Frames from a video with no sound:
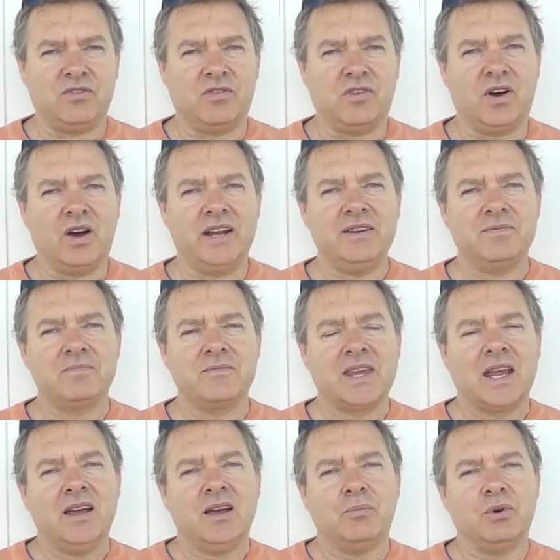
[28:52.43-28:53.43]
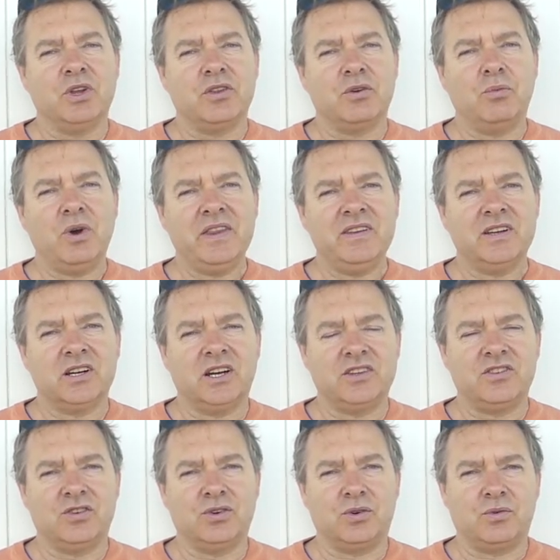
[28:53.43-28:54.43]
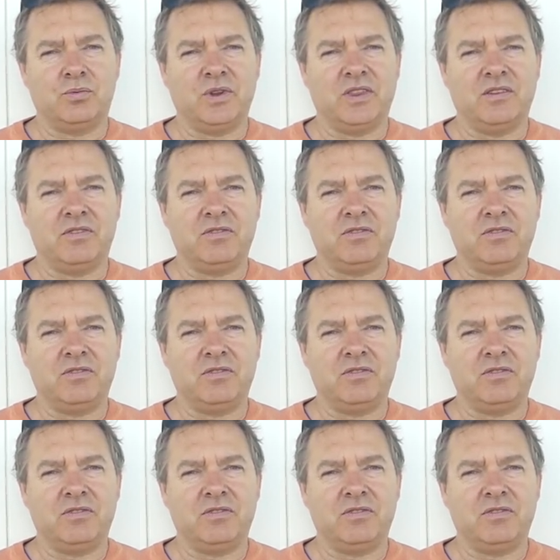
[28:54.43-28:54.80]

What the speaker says: fine, but the one that I took with the